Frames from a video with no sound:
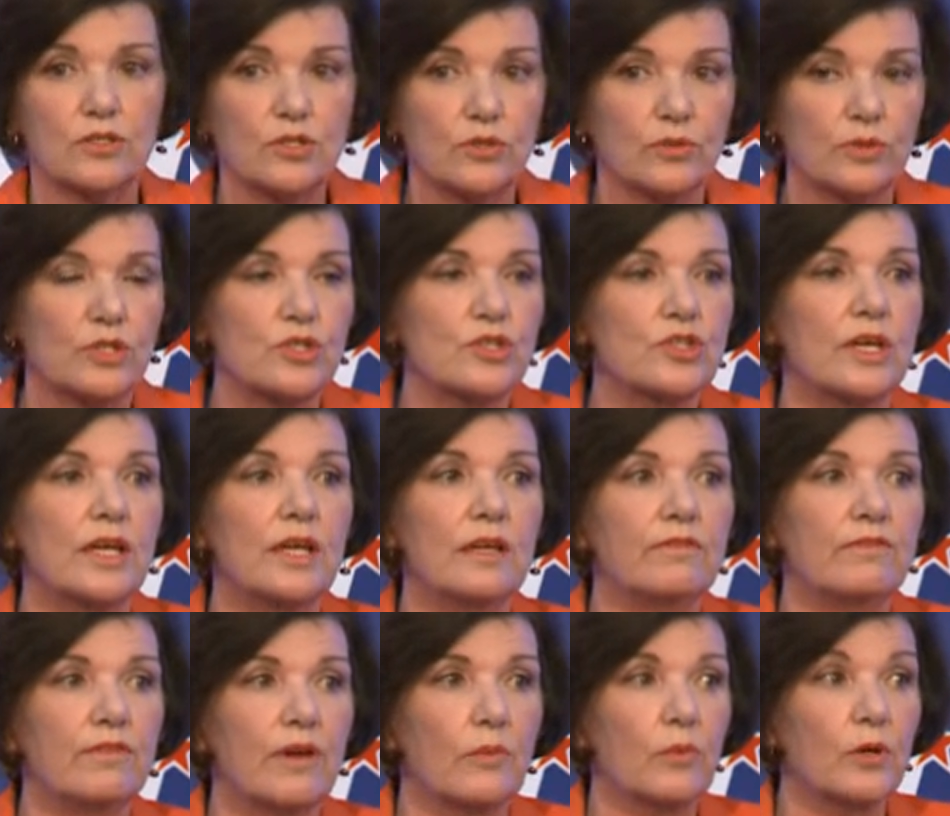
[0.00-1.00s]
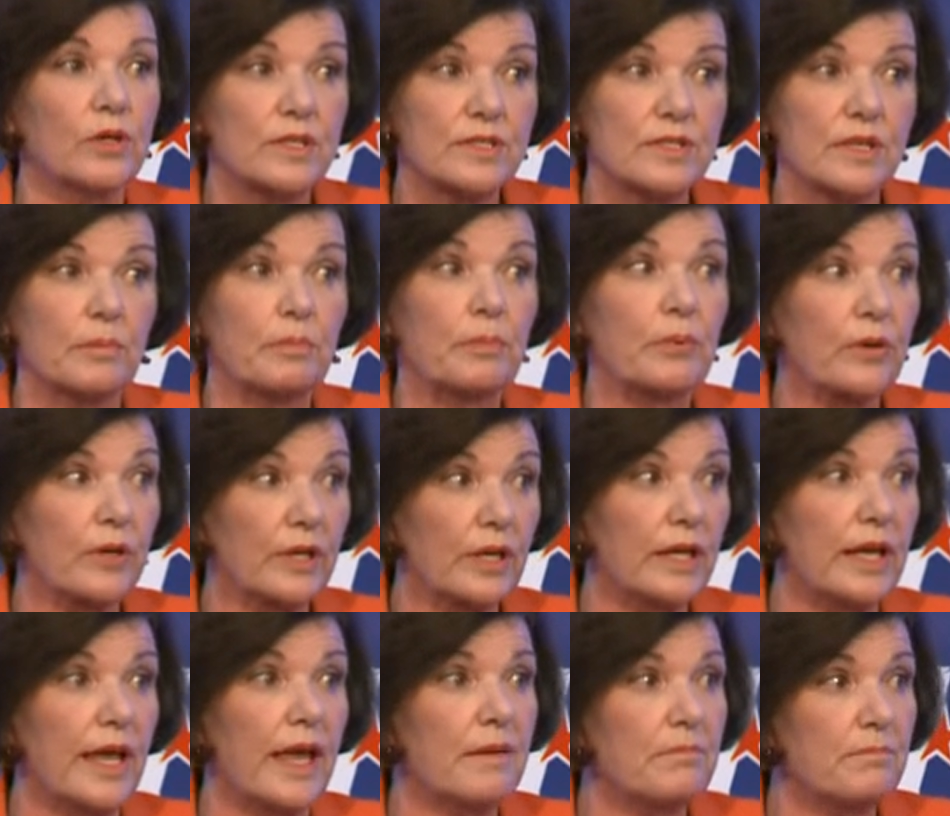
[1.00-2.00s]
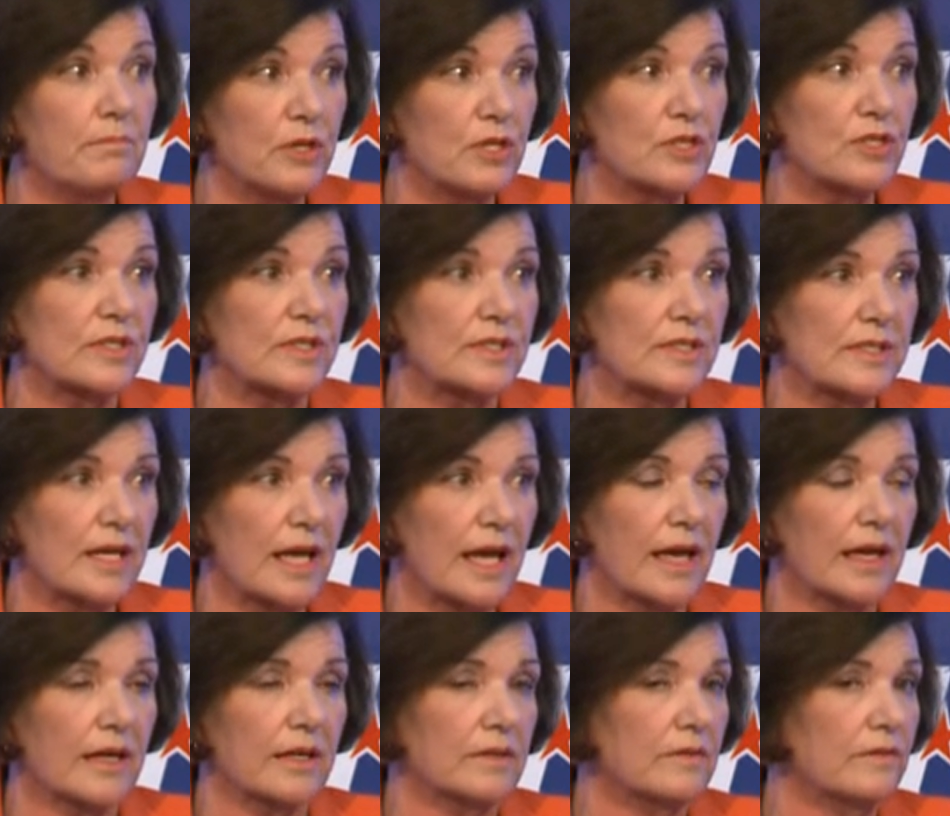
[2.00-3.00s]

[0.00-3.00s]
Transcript: to achieve what is a pretty ambitious target.